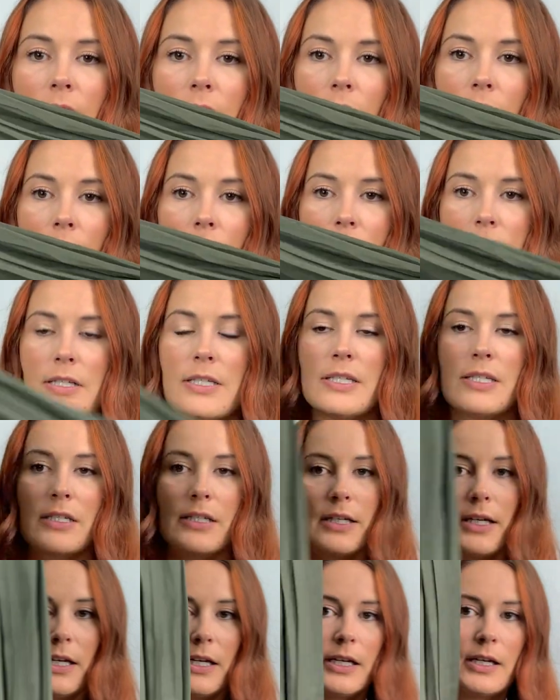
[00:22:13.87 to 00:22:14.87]
Long
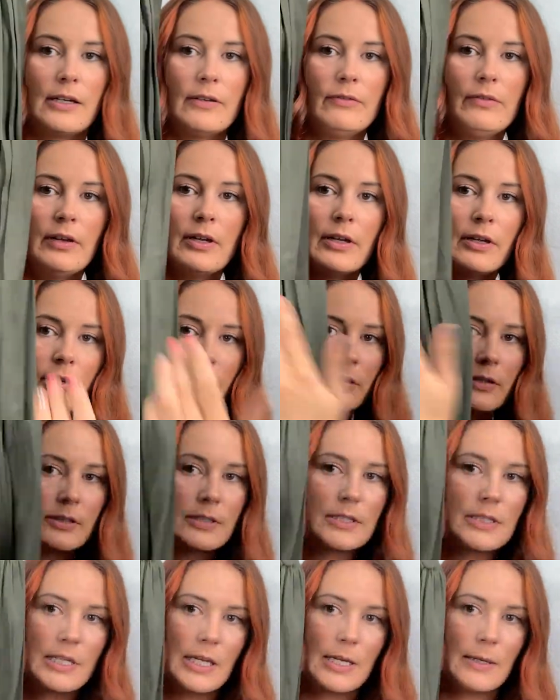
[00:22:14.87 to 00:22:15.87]
sleeve.
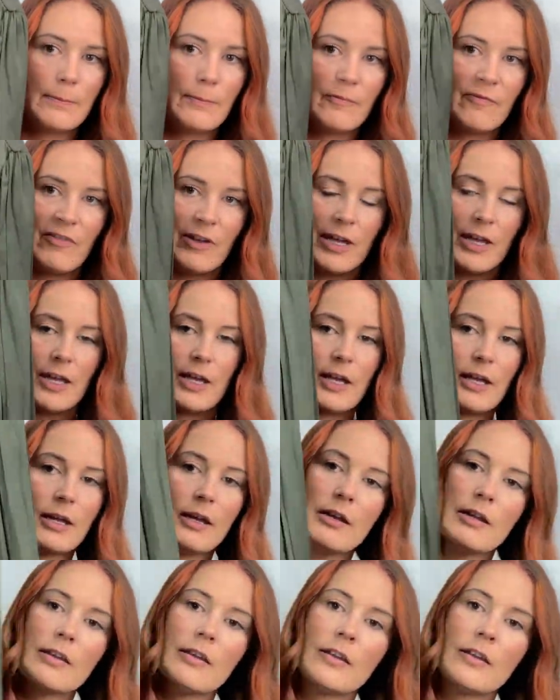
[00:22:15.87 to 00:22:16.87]
Deep V,